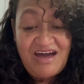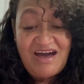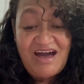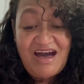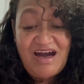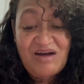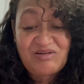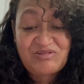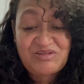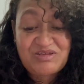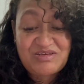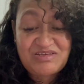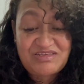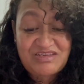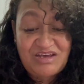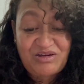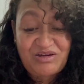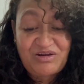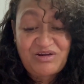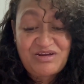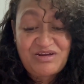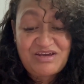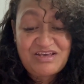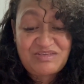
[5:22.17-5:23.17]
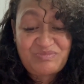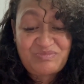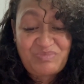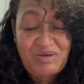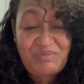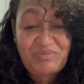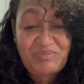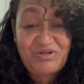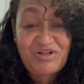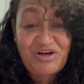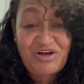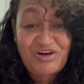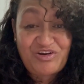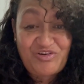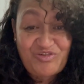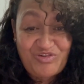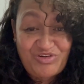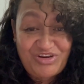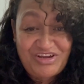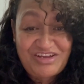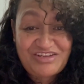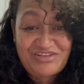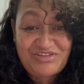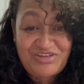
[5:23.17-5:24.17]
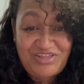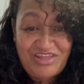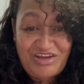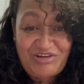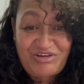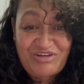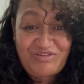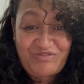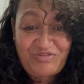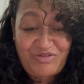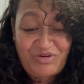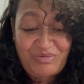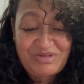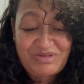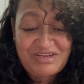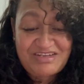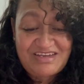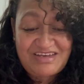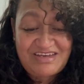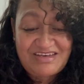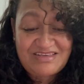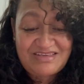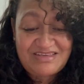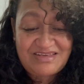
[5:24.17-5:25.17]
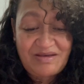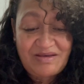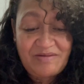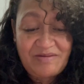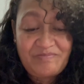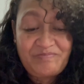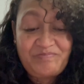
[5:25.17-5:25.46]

how to succor his people according to their infirmities,